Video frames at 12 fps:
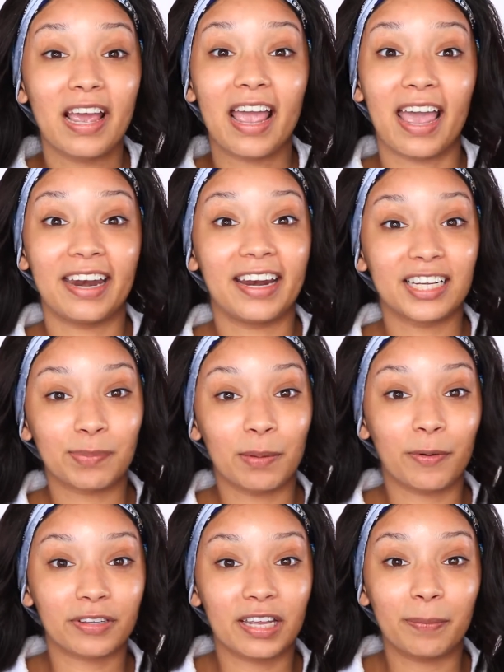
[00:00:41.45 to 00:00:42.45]
and it is my
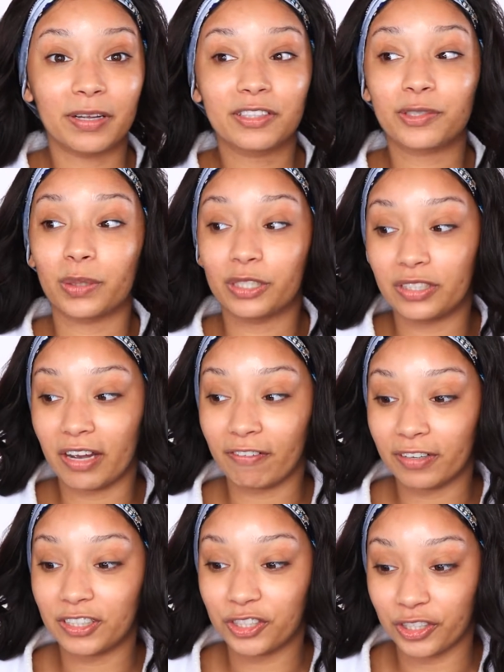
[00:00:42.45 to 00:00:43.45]
birthday month, so I
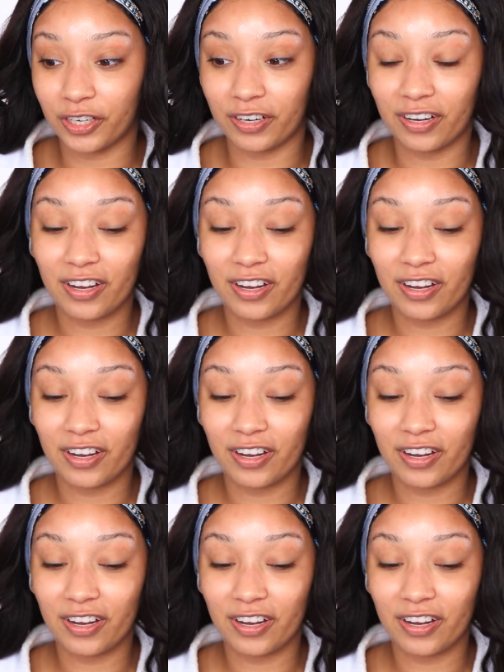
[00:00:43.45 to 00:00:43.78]
definitely should